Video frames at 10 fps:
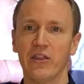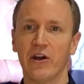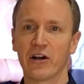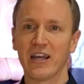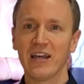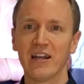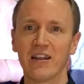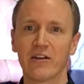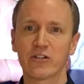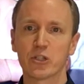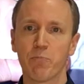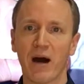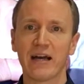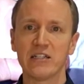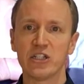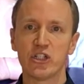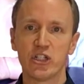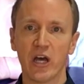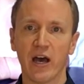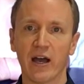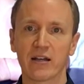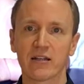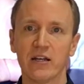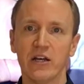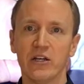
They're getting their spines checked